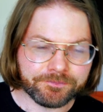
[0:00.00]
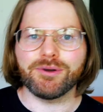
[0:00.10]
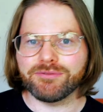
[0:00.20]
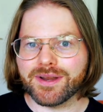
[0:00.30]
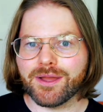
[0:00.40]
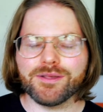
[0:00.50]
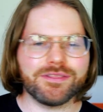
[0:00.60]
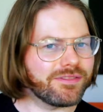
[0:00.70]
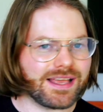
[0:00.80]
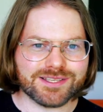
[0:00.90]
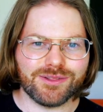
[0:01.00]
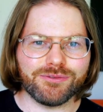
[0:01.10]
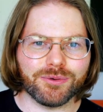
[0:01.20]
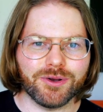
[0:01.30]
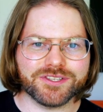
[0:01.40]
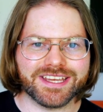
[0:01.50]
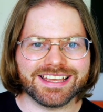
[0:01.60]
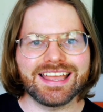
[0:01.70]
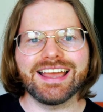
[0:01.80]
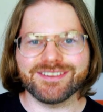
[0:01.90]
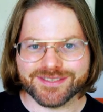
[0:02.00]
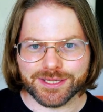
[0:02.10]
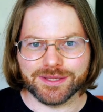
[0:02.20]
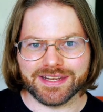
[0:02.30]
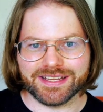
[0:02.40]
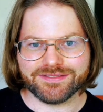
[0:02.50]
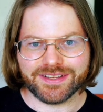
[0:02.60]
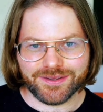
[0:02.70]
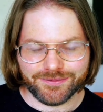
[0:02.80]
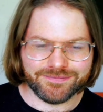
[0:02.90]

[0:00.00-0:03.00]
But for now, thanks a lot for watching, and I'll see you in the next video.